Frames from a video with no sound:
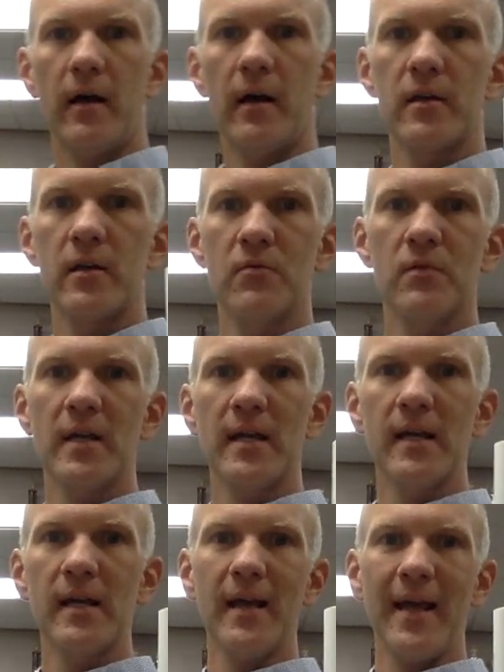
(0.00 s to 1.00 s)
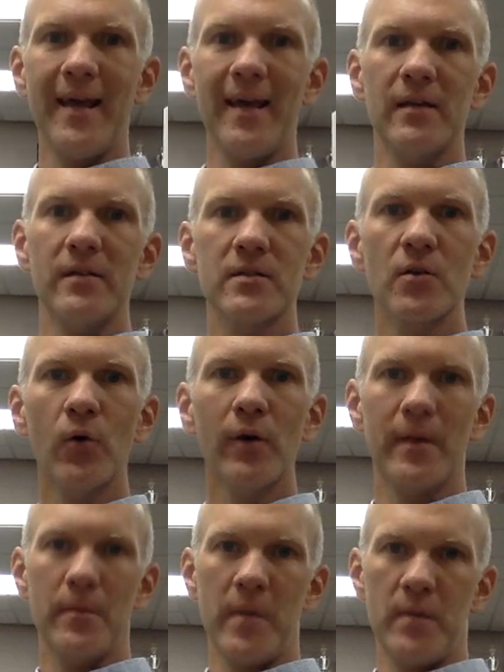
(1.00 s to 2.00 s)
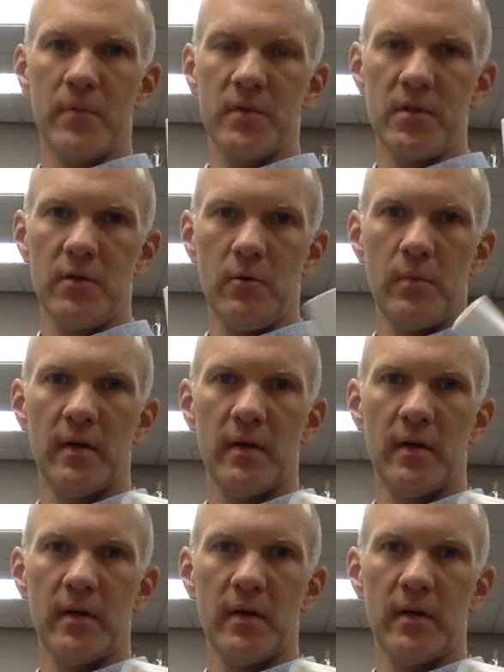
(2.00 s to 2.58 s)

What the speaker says: You need a toilet paper tube.